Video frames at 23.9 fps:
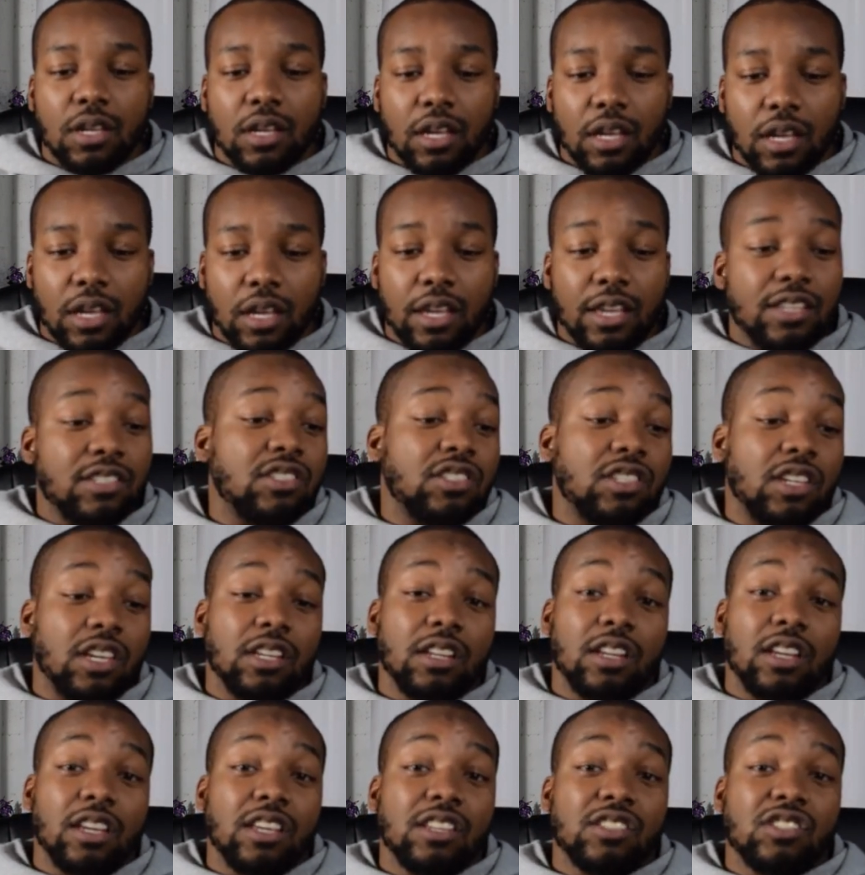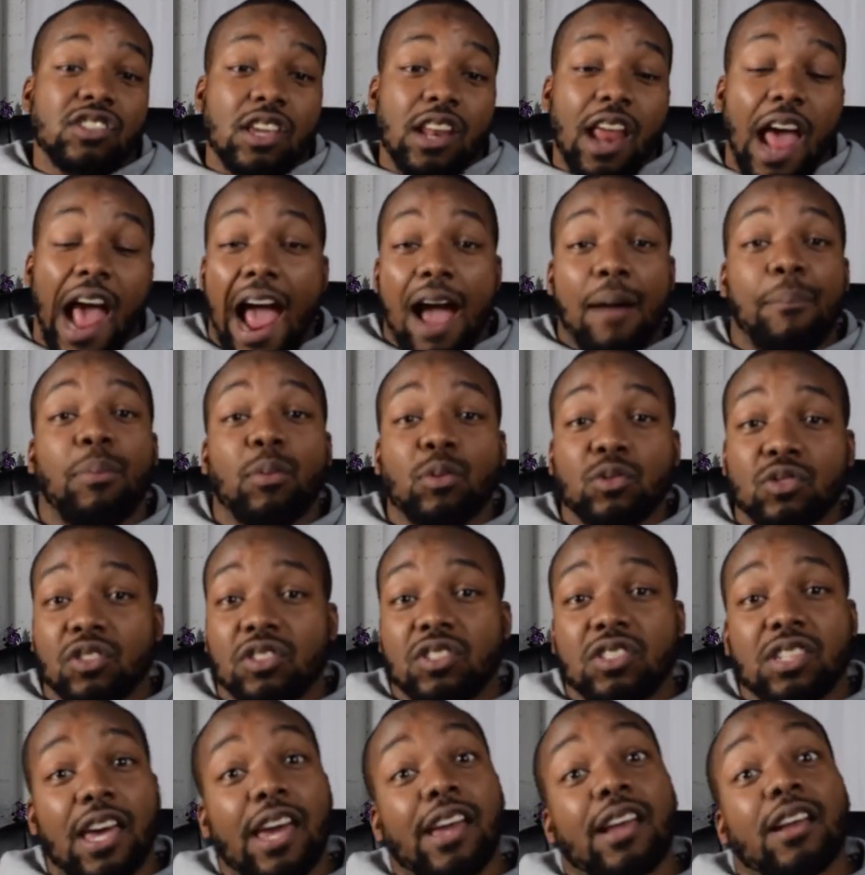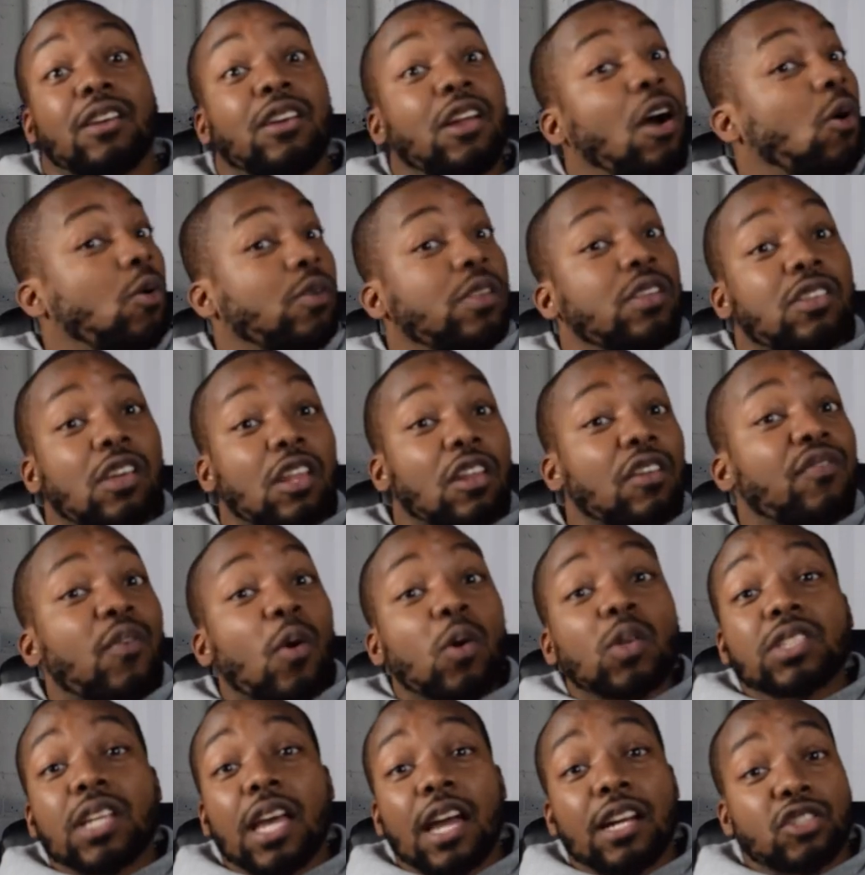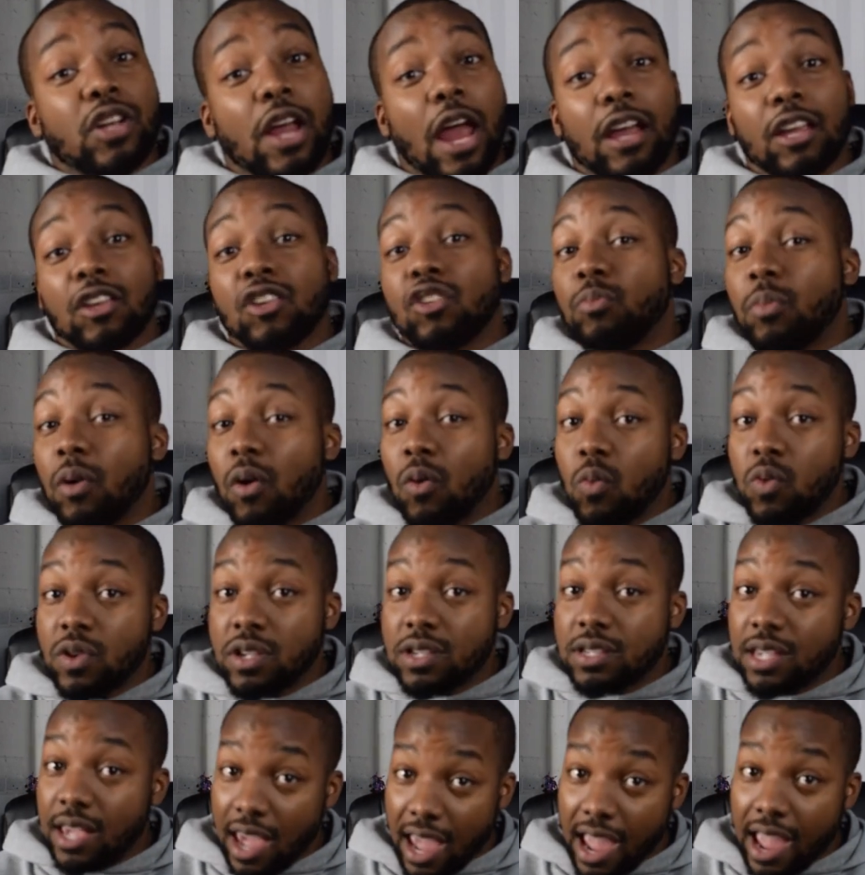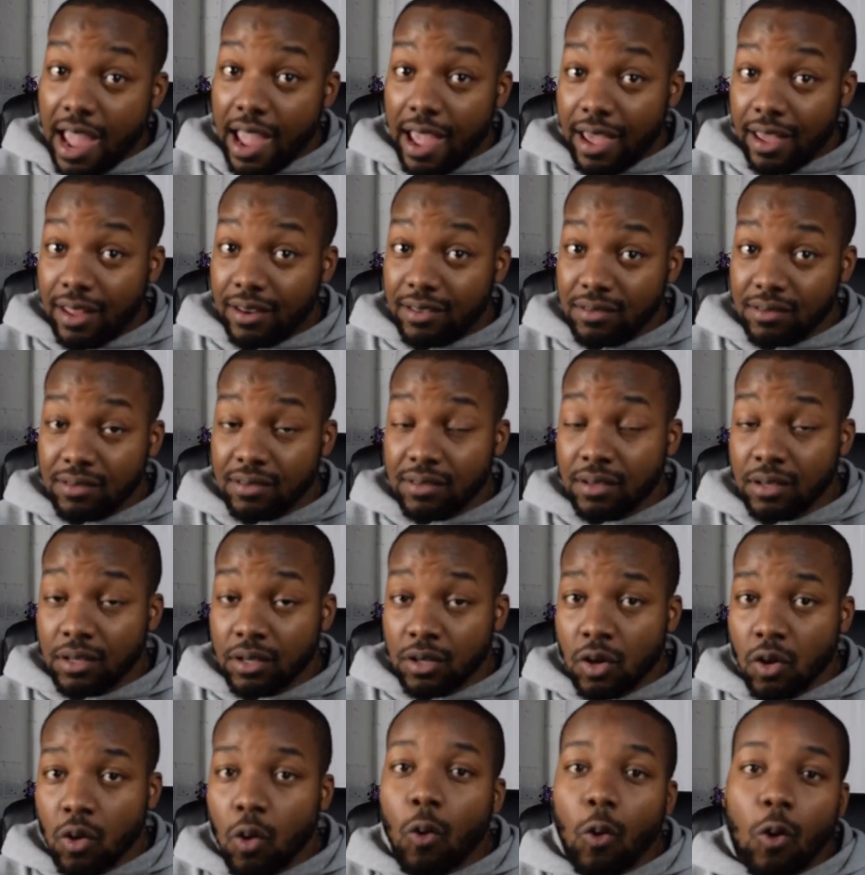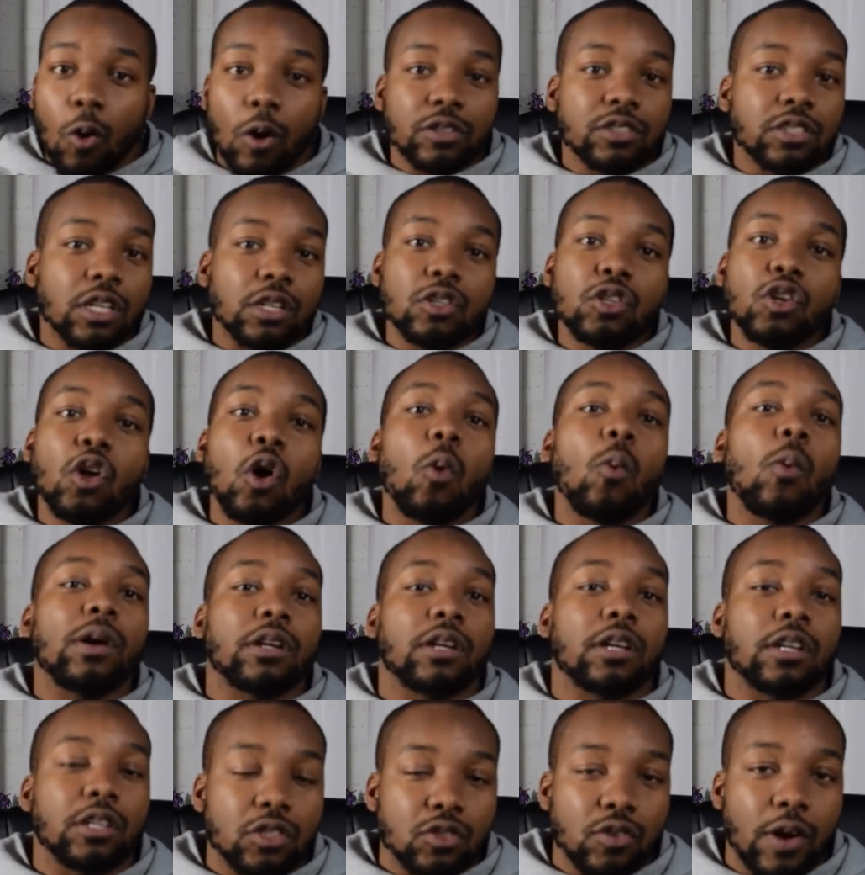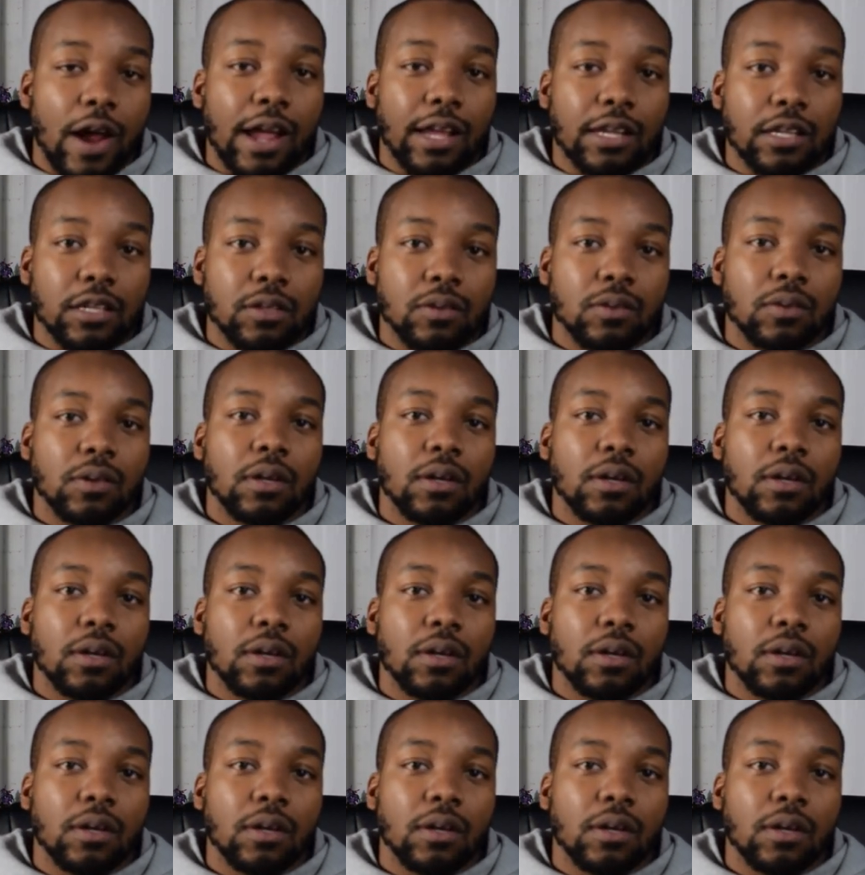is it Apple just saying, no, these other folks can't track you, but we can, or is it no one can track you?